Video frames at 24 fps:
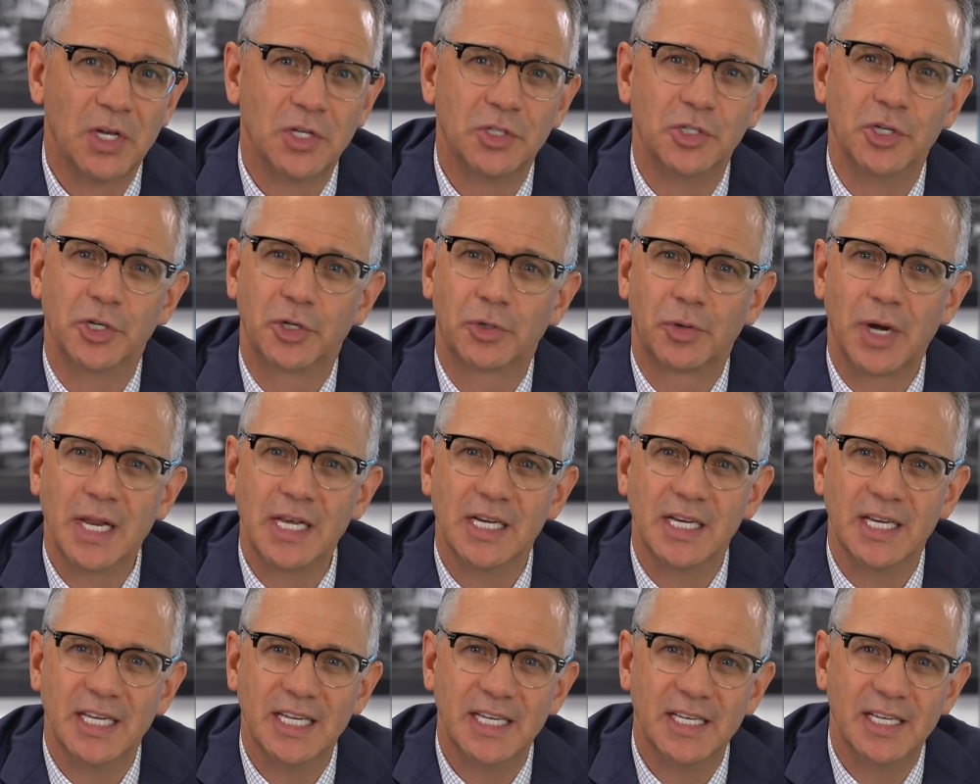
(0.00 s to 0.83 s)
to create
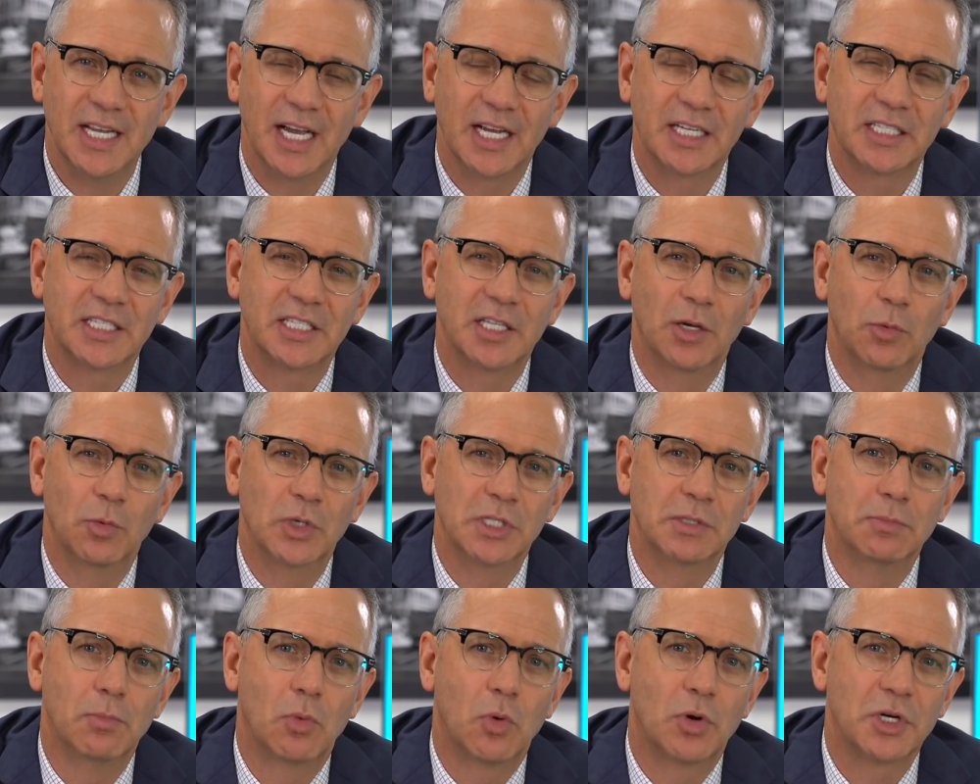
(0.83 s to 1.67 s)
an index that
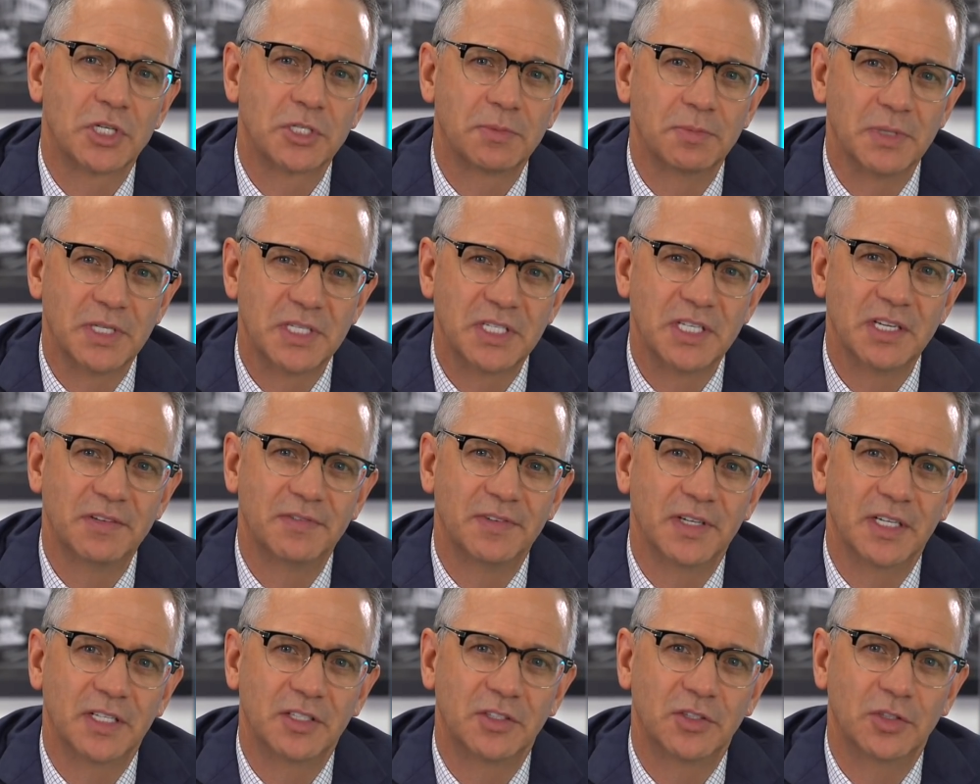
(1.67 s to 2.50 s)
was more
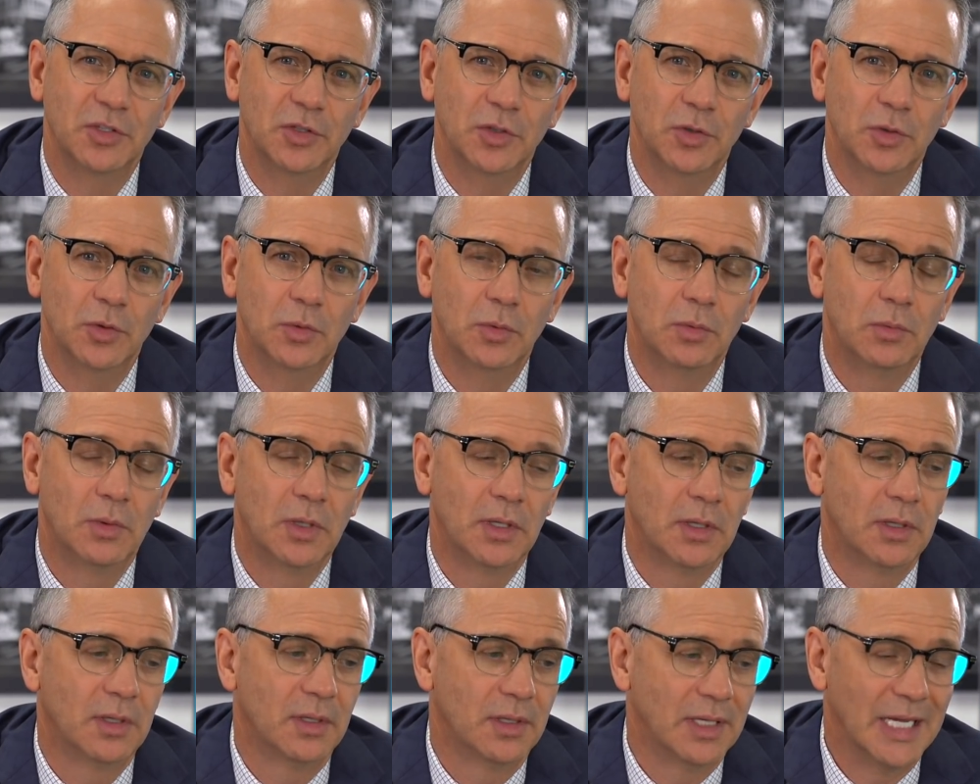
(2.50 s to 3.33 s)
specific to
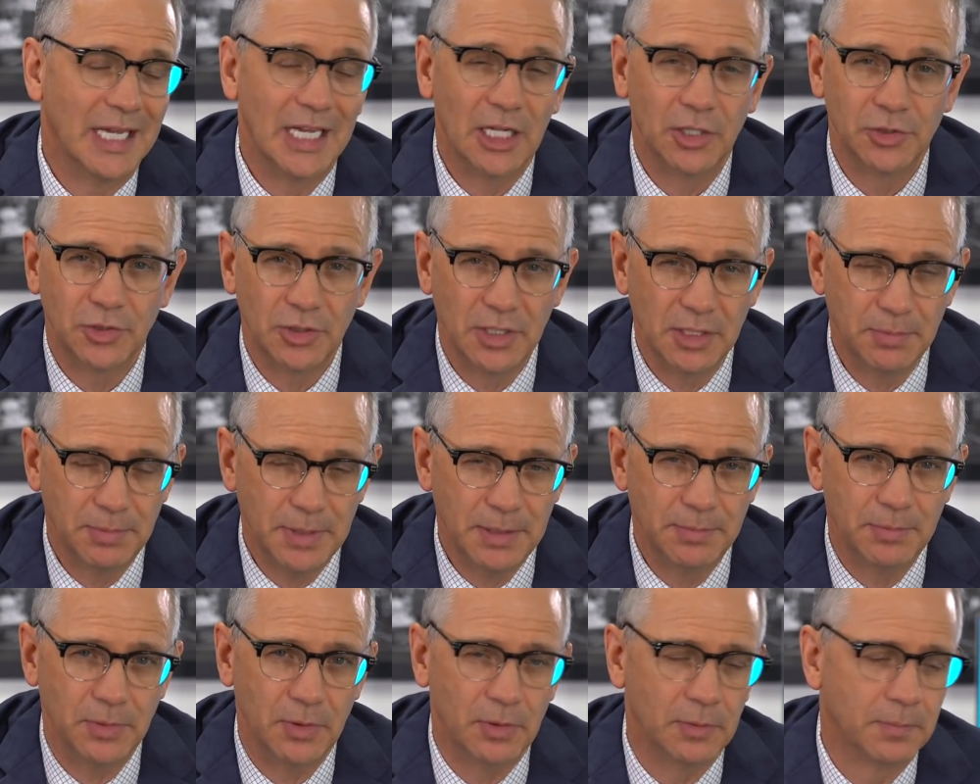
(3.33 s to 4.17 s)
elderly
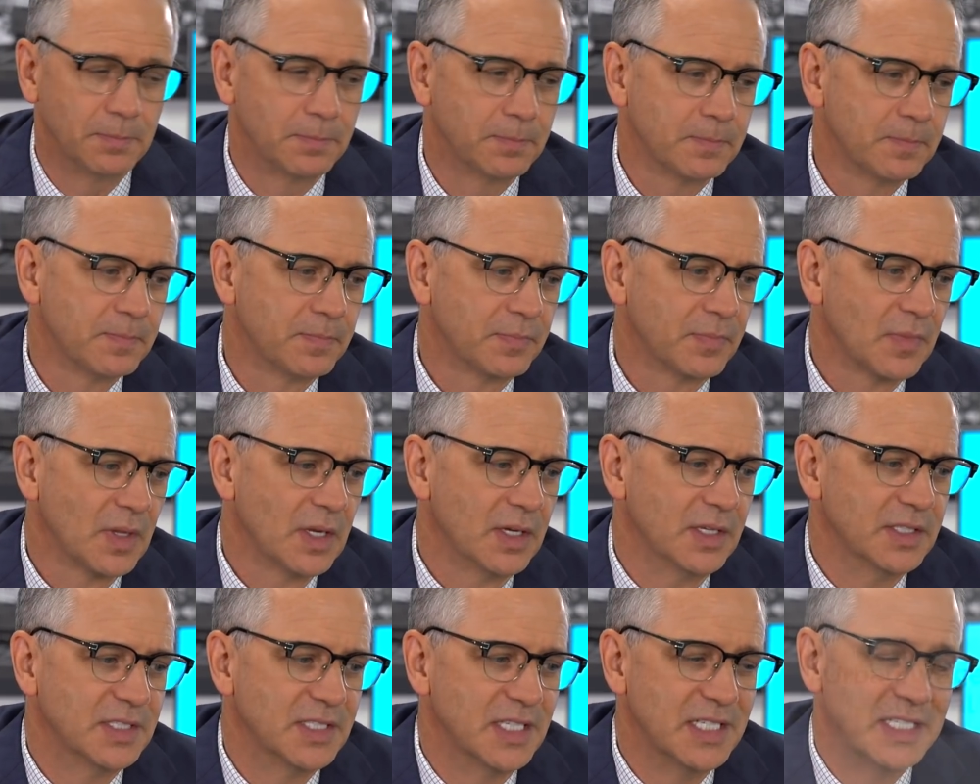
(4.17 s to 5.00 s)
people. It's the